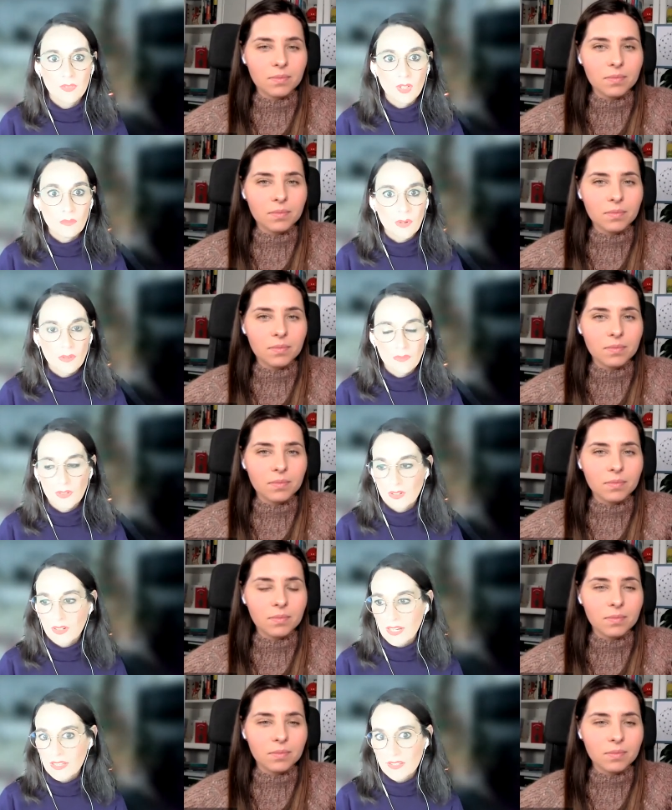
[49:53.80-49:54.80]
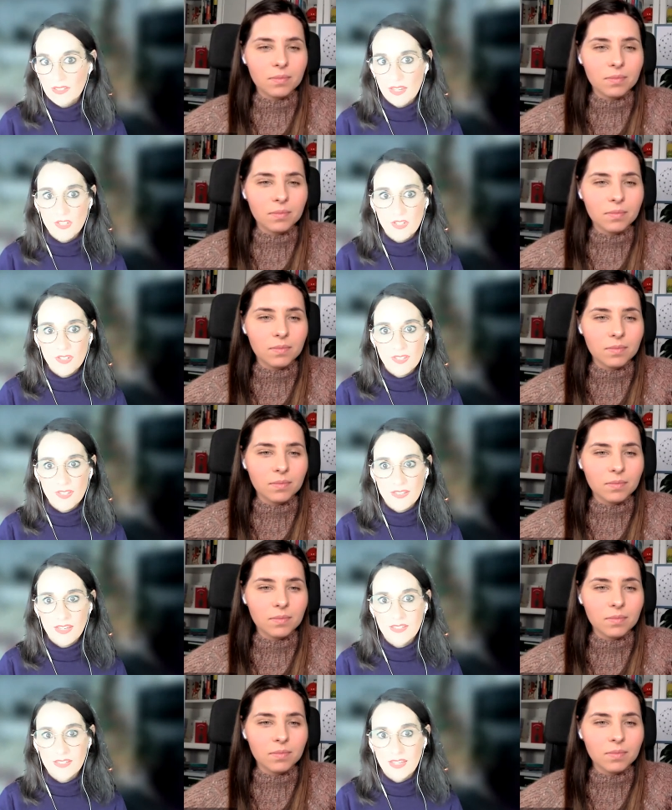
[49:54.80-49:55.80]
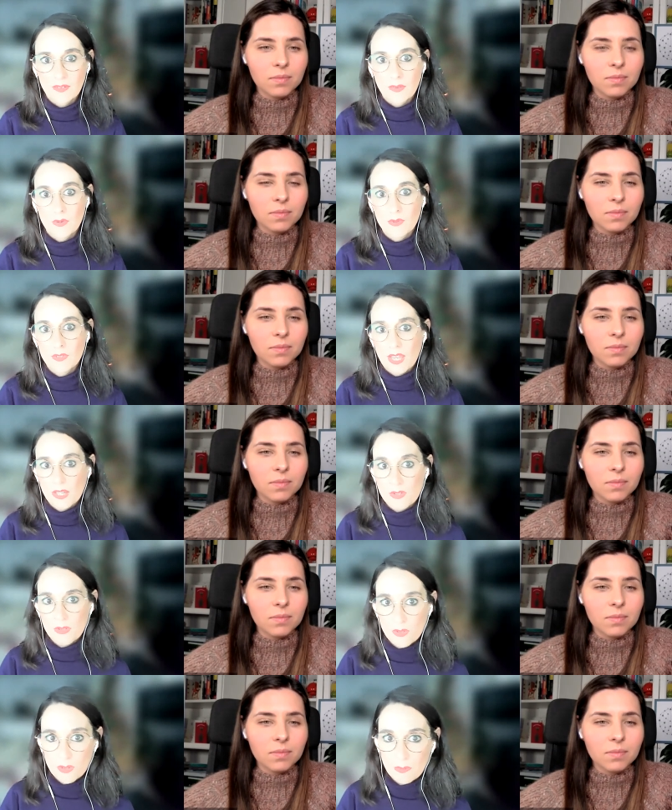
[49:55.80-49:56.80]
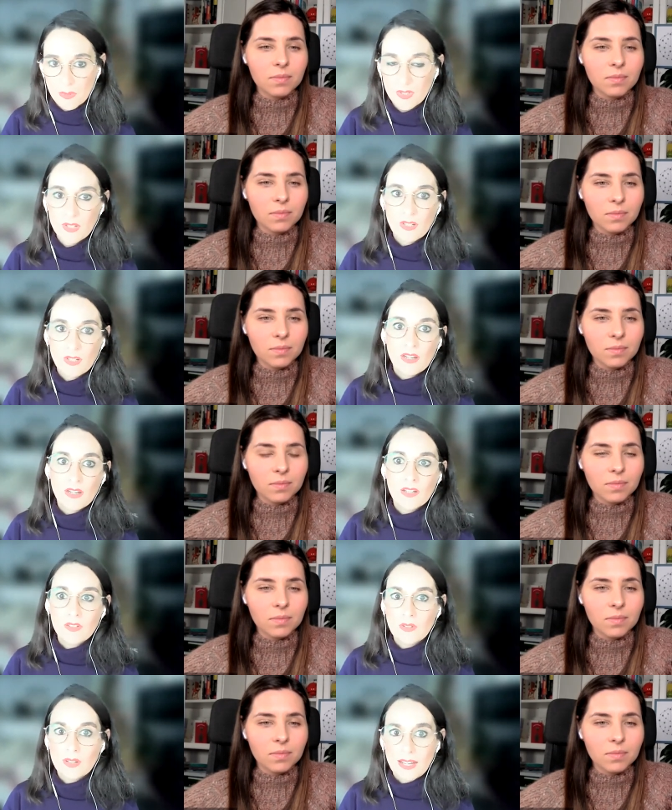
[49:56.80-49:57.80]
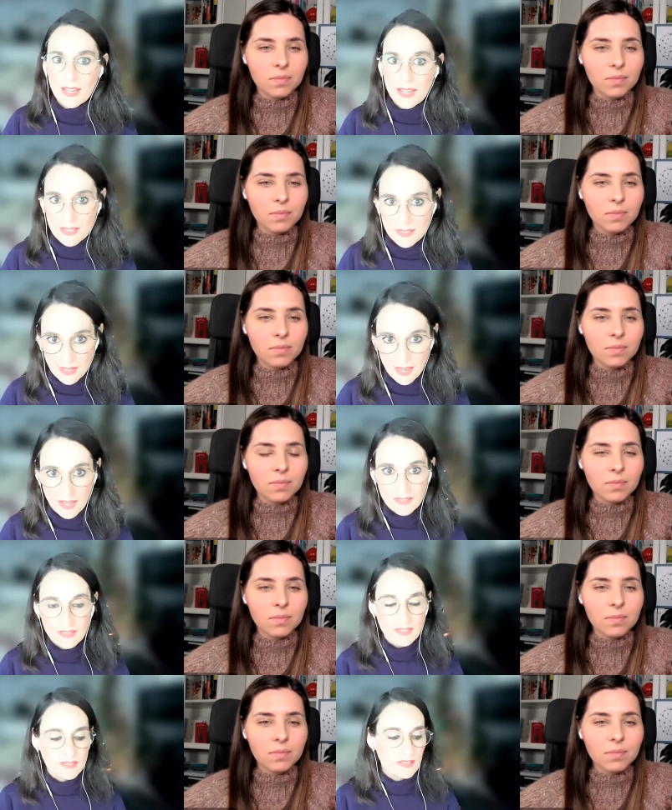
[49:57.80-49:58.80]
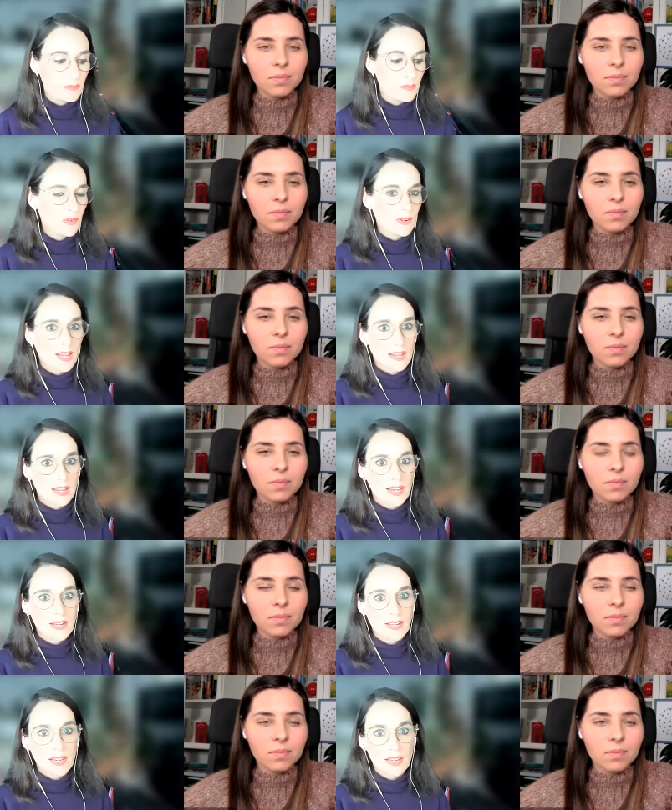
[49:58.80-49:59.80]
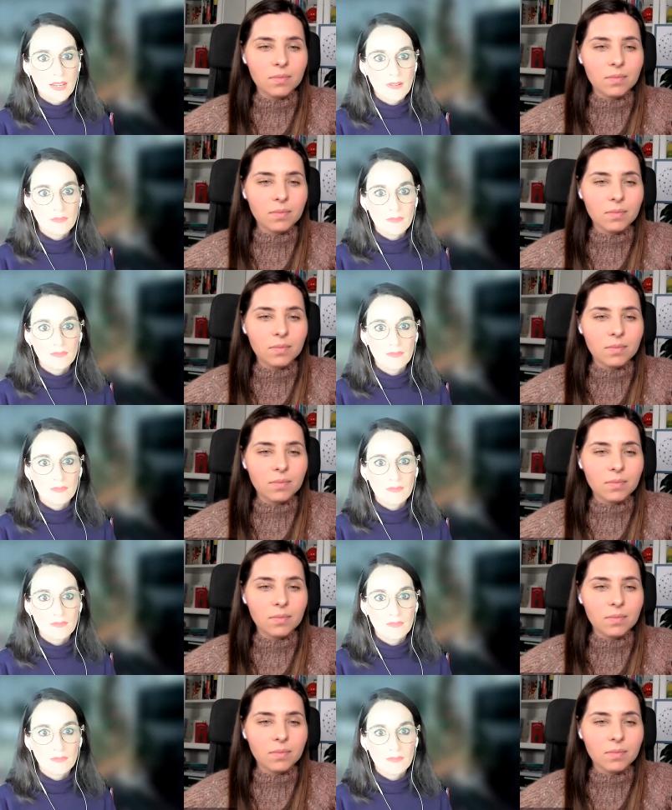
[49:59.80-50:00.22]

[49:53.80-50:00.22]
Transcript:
Speaker 1: non-profit organizations. As I said, through TechSoup, you can ask, access the program at a